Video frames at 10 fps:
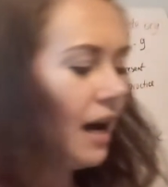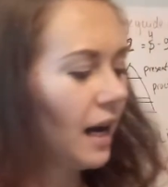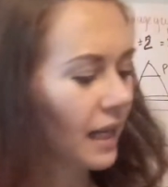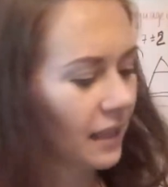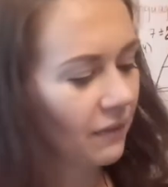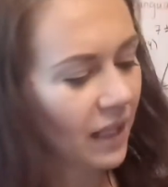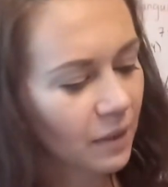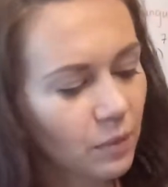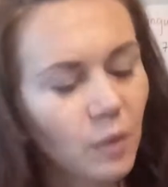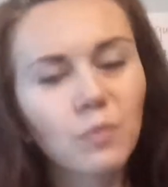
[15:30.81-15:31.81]
I have
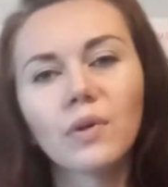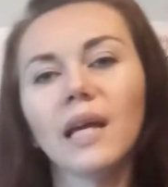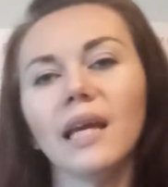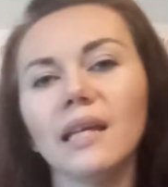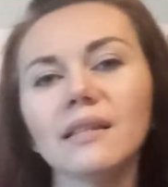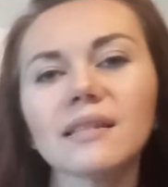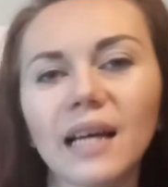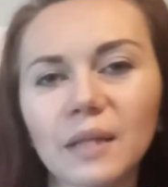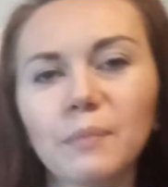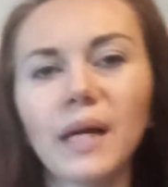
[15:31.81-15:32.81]
got my brains,
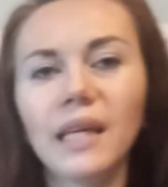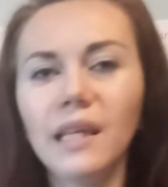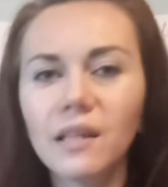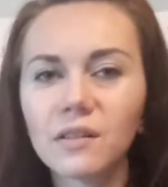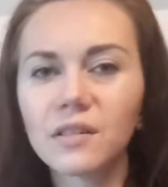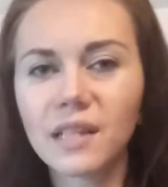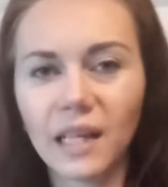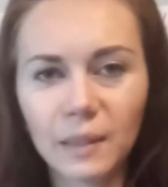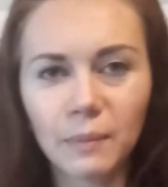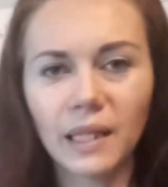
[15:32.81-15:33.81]
got my ears,
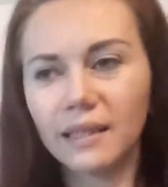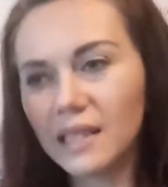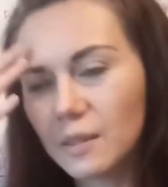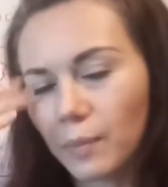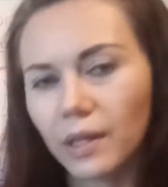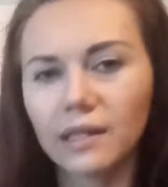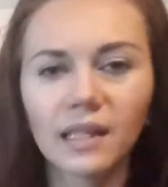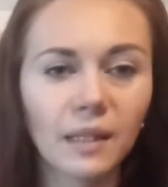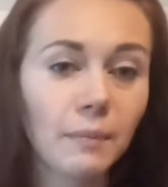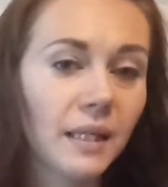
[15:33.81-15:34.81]
got my this part,
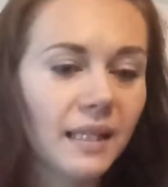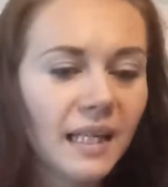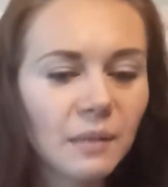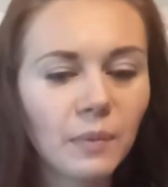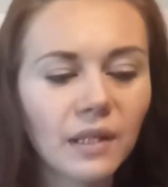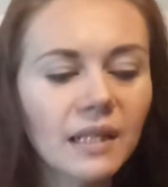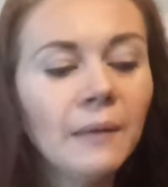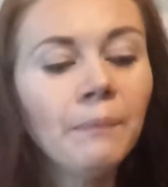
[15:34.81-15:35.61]
got my that part.